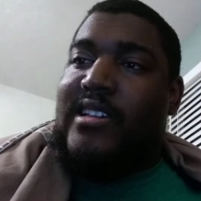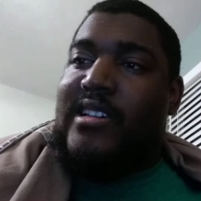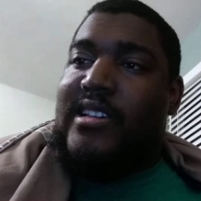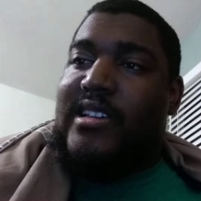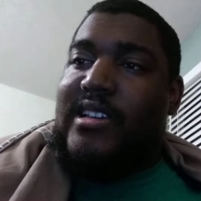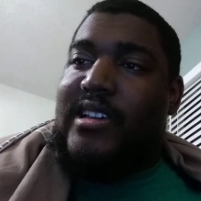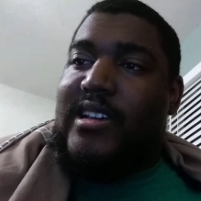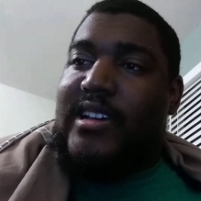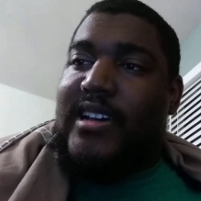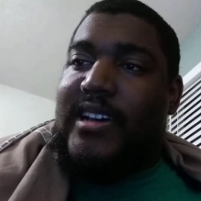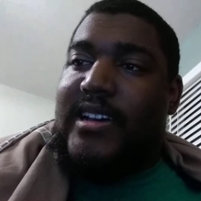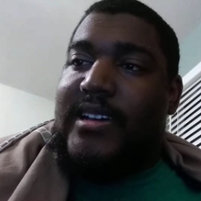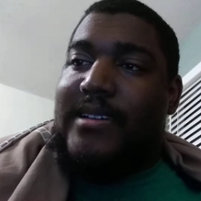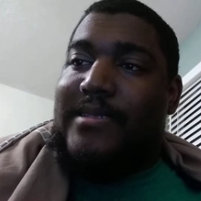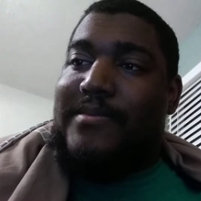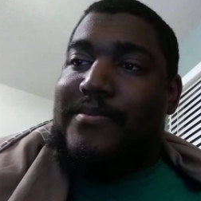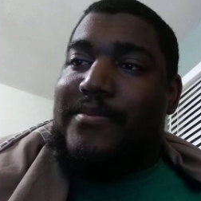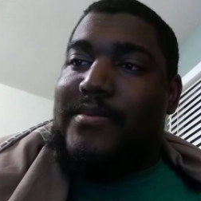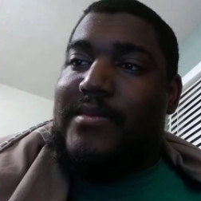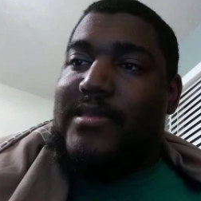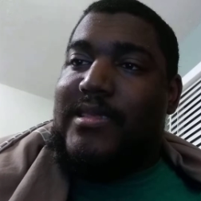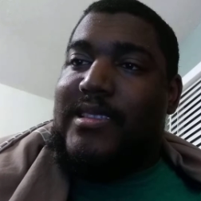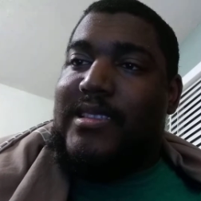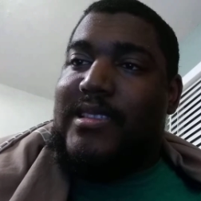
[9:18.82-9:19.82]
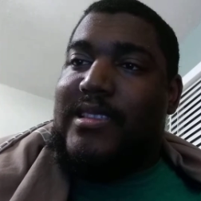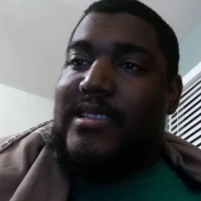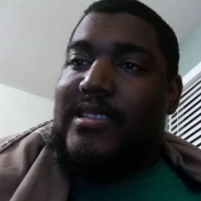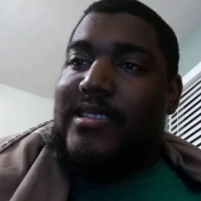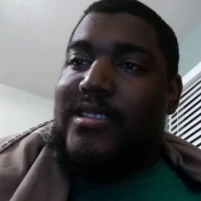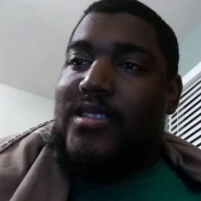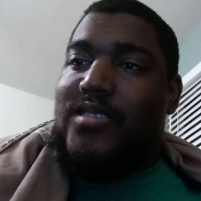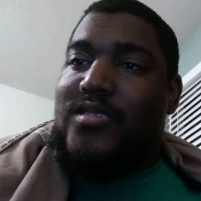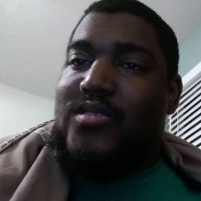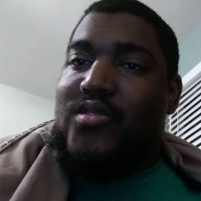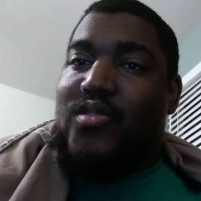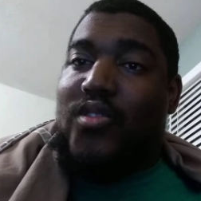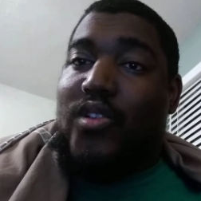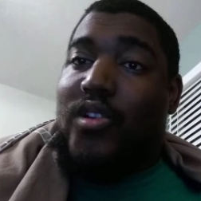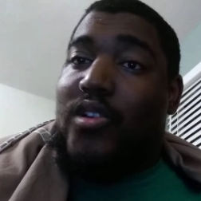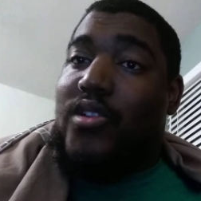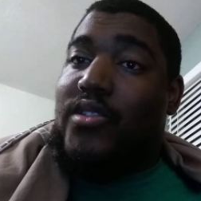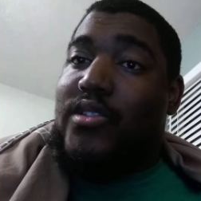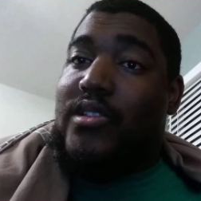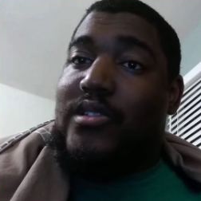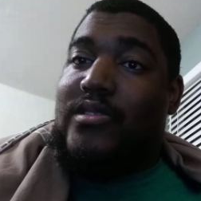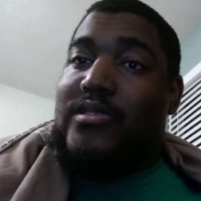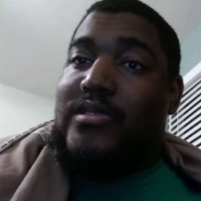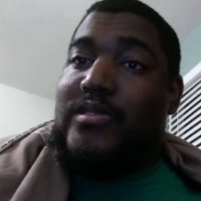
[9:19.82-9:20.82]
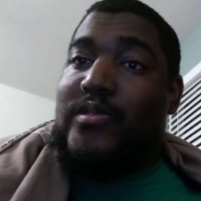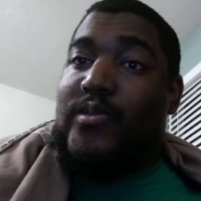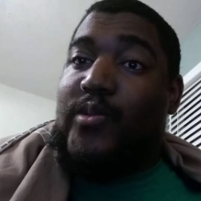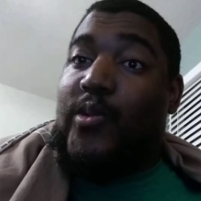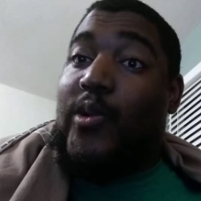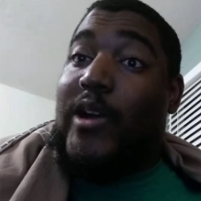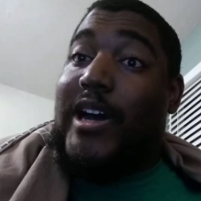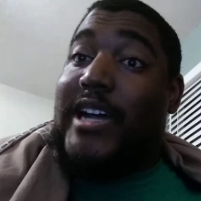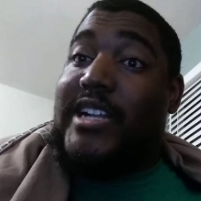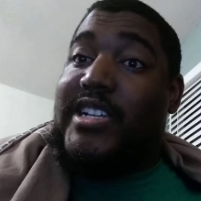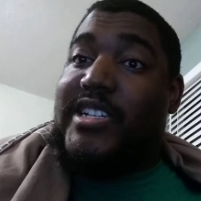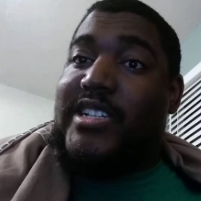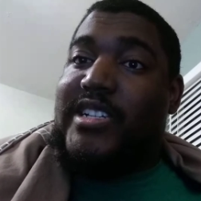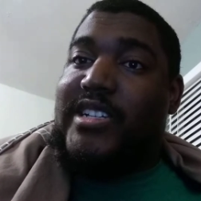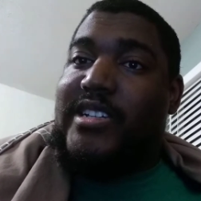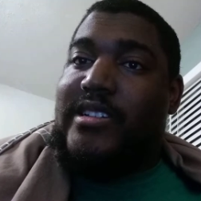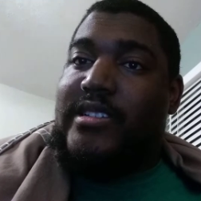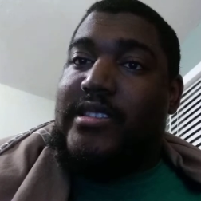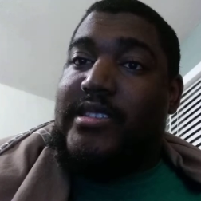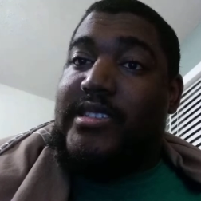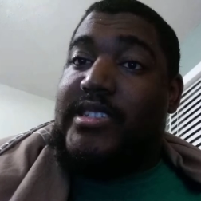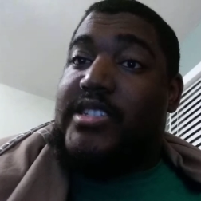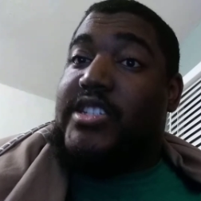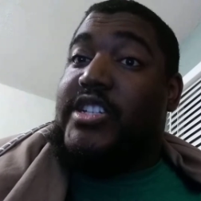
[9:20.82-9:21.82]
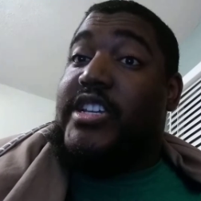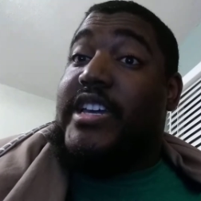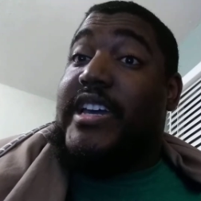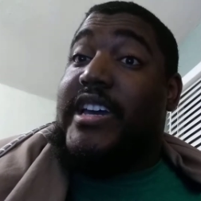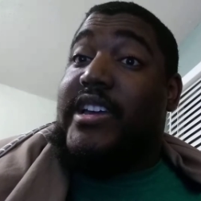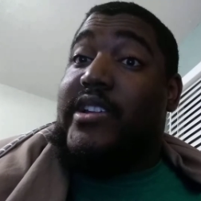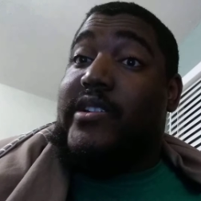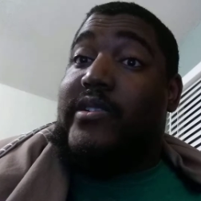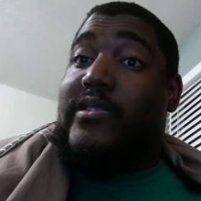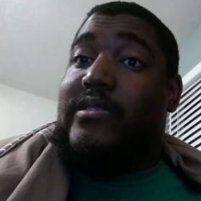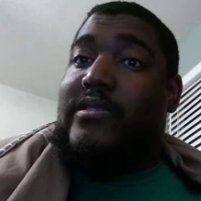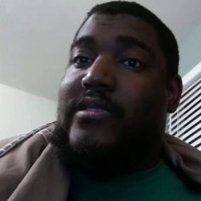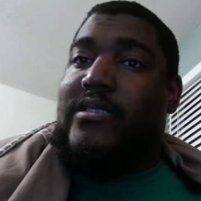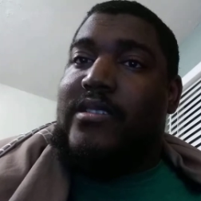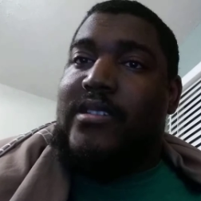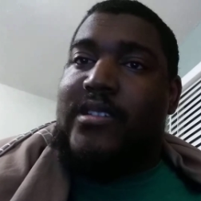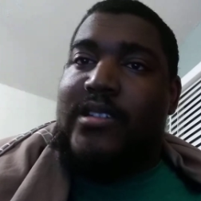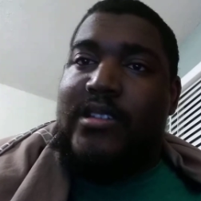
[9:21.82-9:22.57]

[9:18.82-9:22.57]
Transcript: um, to all those who watch this channel